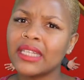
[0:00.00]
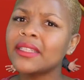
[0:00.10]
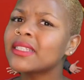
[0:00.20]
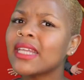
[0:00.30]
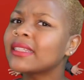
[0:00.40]

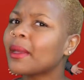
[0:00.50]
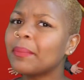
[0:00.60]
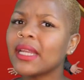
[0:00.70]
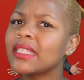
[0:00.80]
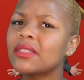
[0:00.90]
this ain't the
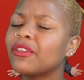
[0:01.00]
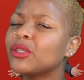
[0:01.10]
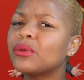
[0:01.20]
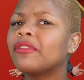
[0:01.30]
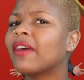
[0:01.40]
place for
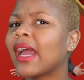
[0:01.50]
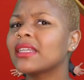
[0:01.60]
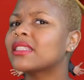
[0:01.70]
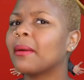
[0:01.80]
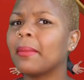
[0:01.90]
you to
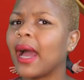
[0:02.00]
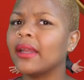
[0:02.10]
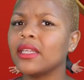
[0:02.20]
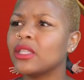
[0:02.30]
find somebody.